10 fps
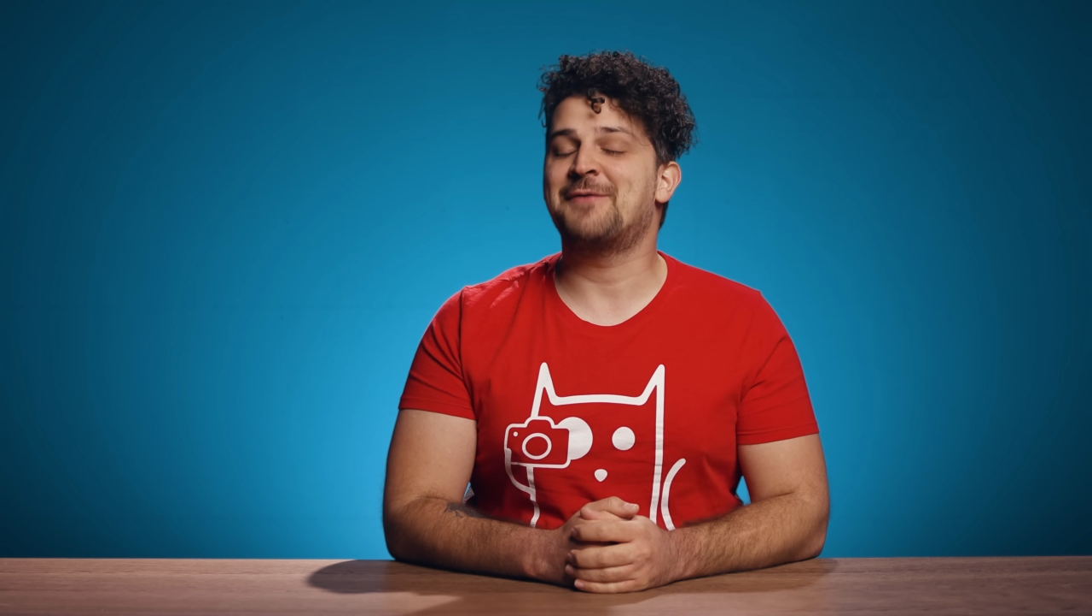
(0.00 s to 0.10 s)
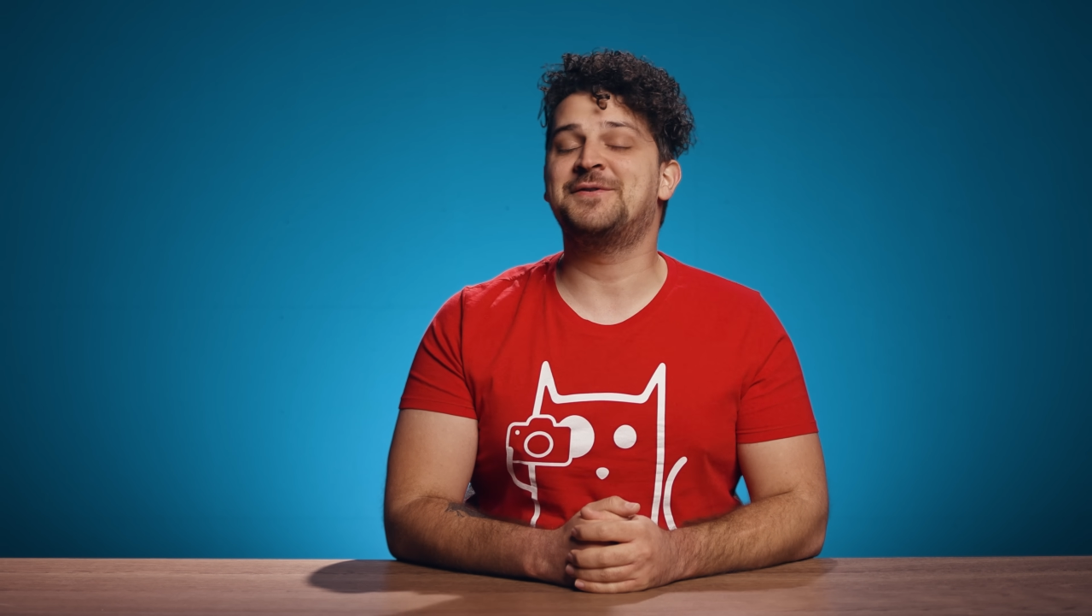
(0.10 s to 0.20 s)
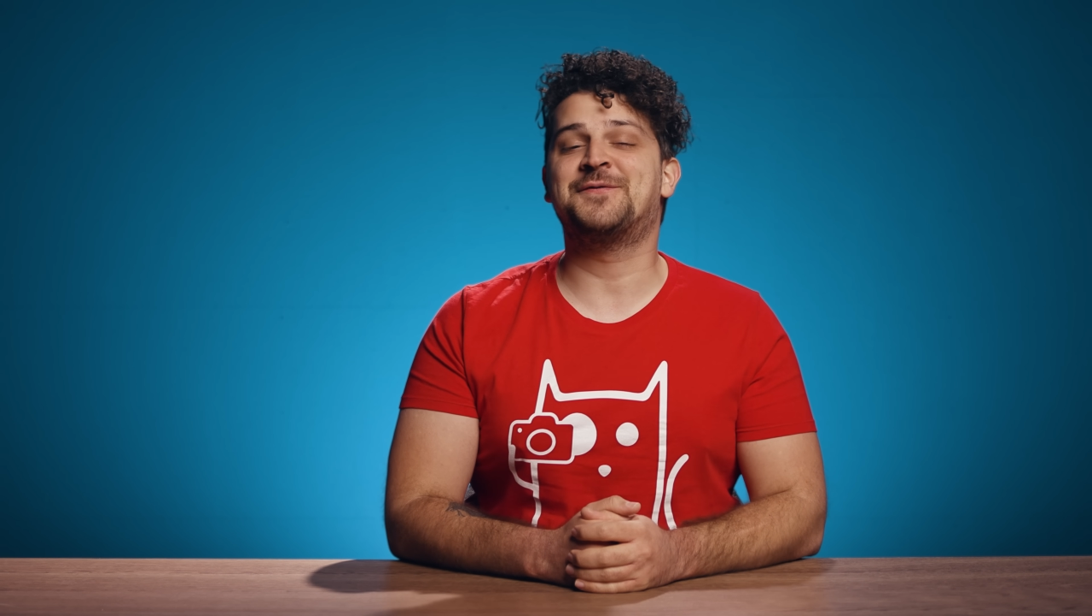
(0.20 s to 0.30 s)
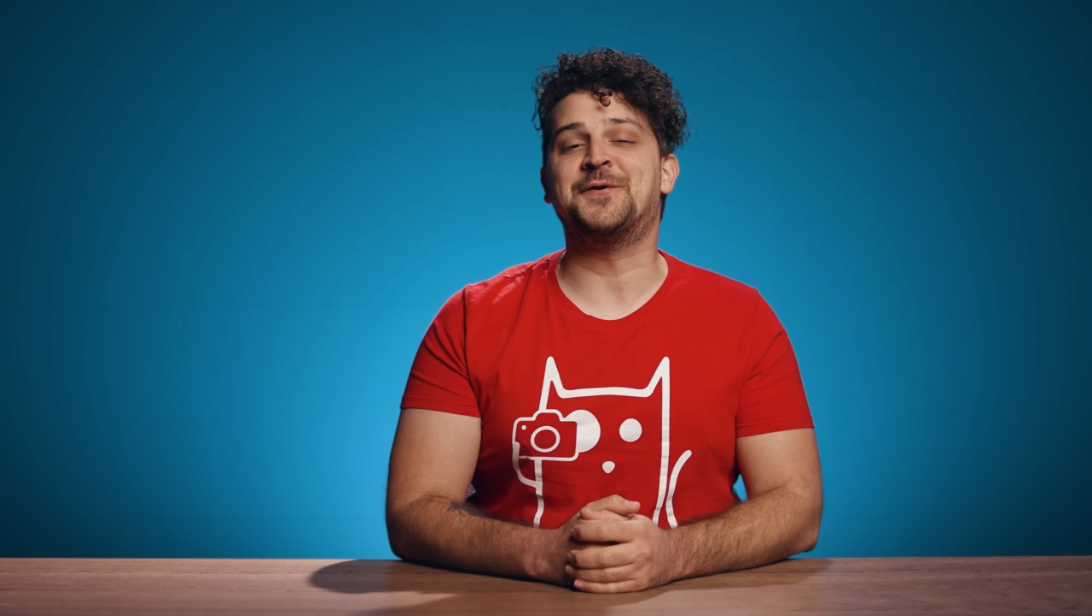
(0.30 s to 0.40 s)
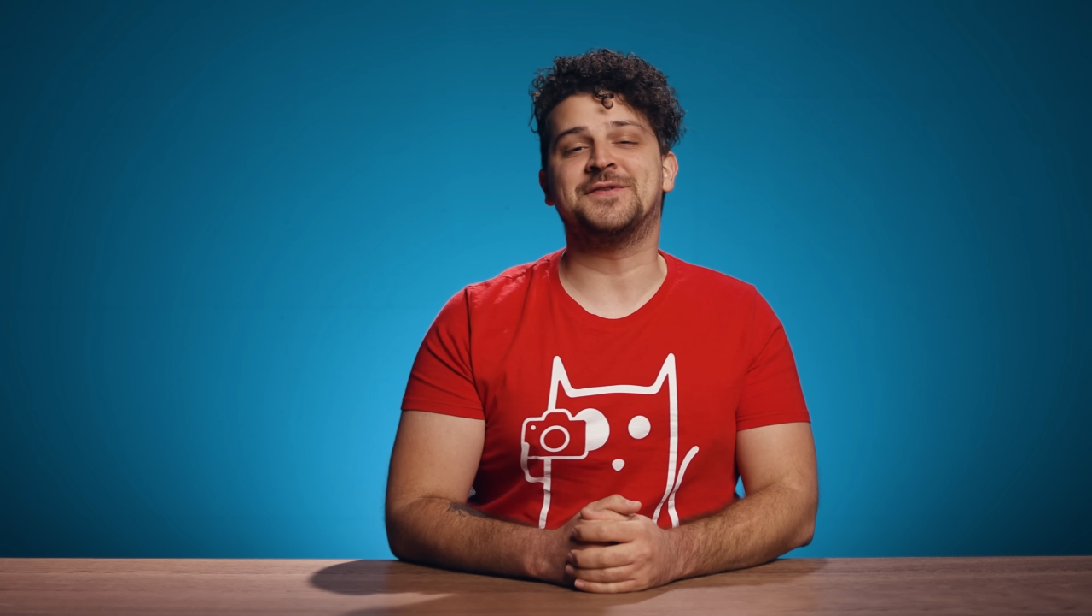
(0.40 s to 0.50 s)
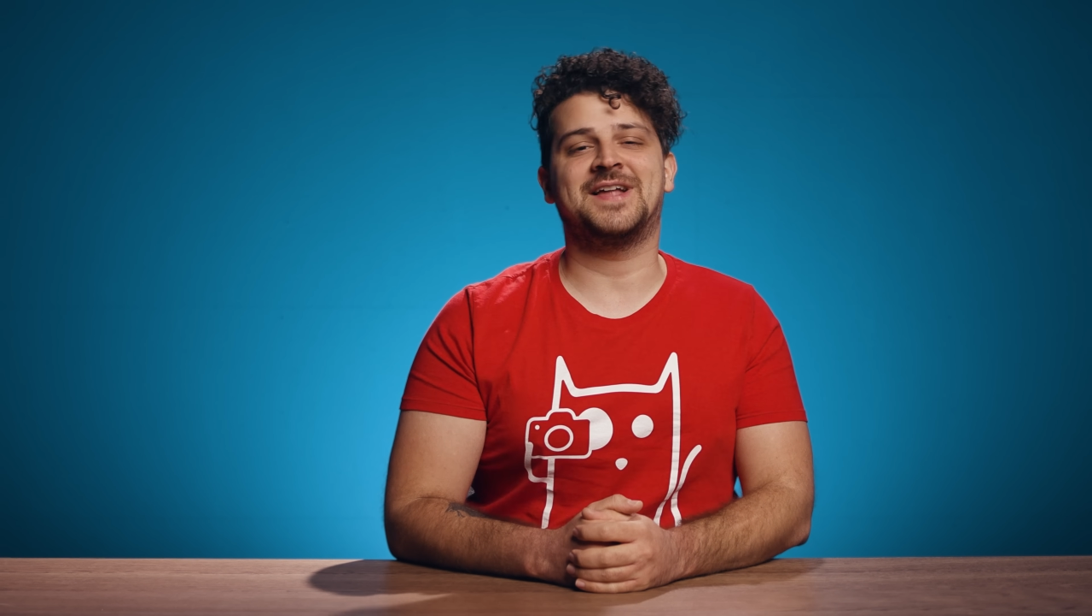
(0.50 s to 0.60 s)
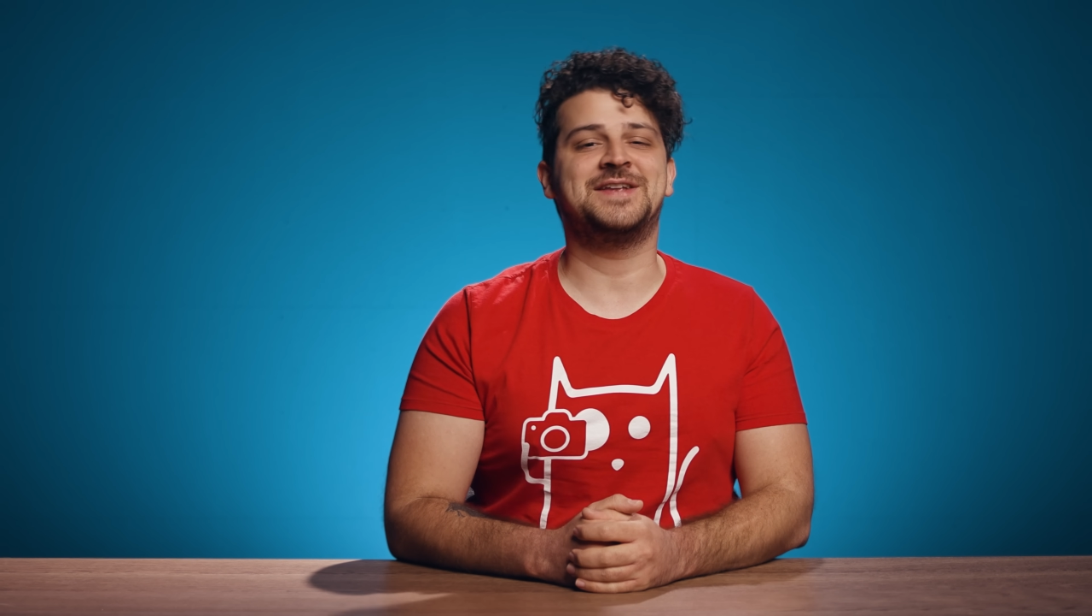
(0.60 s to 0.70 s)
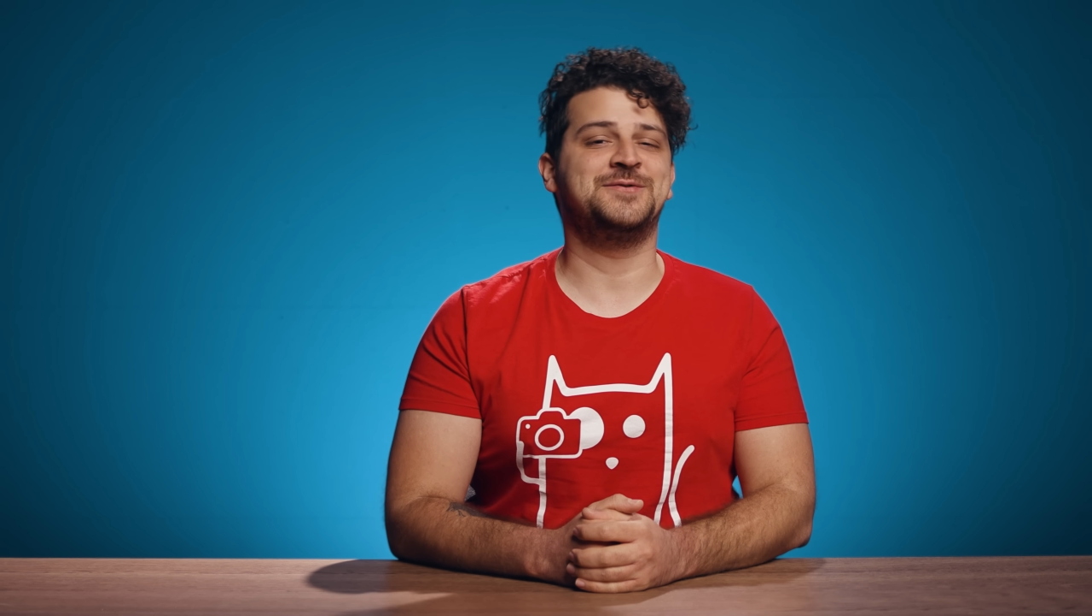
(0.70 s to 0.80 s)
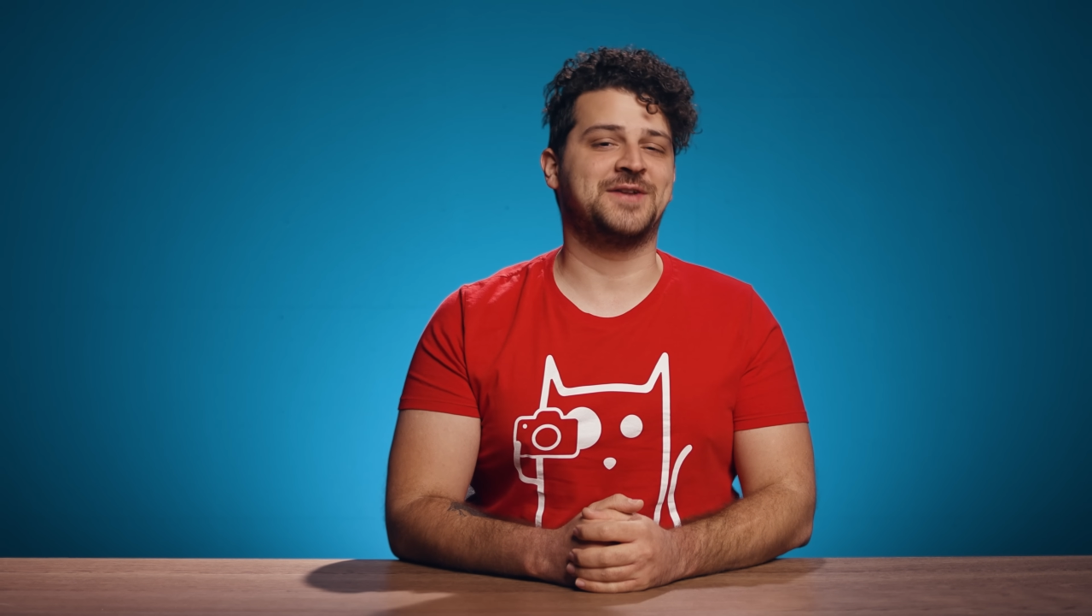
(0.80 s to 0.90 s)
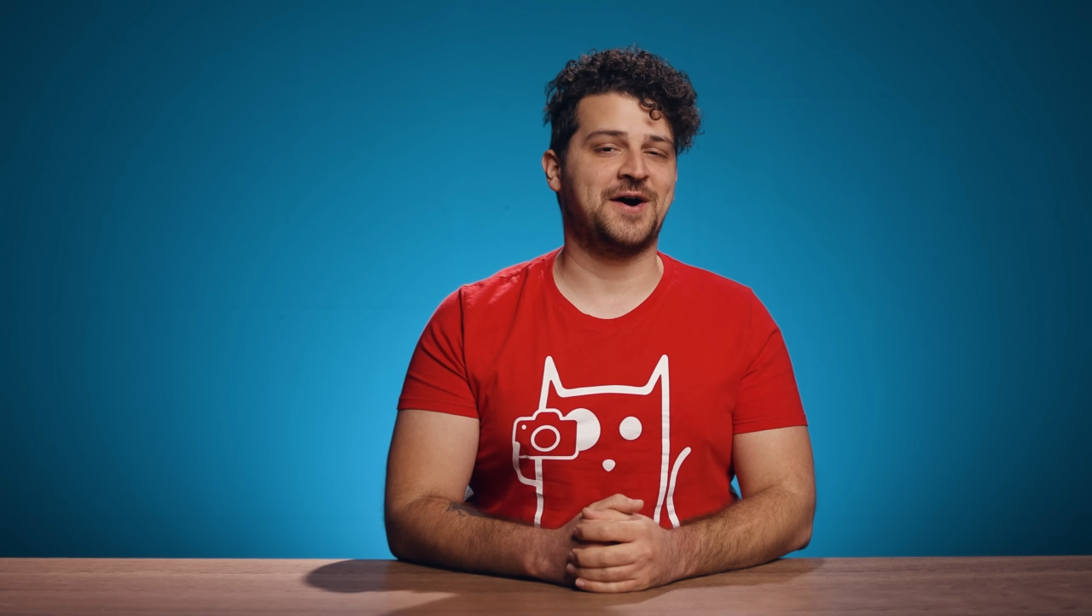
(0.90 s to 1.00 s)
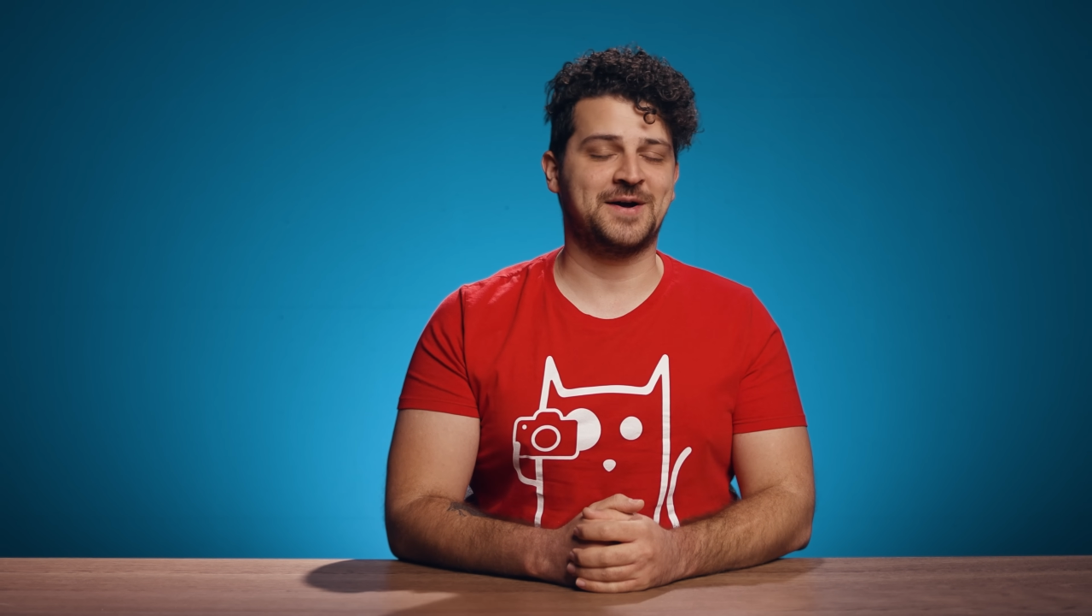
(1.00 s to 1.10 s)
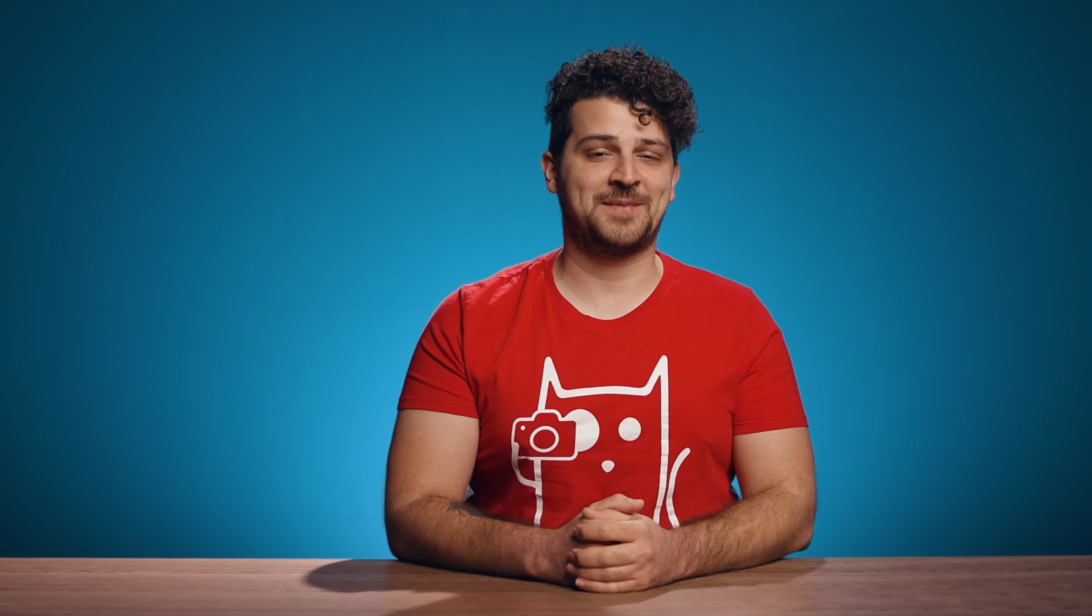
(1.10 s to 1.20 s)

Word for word: I would first like to talk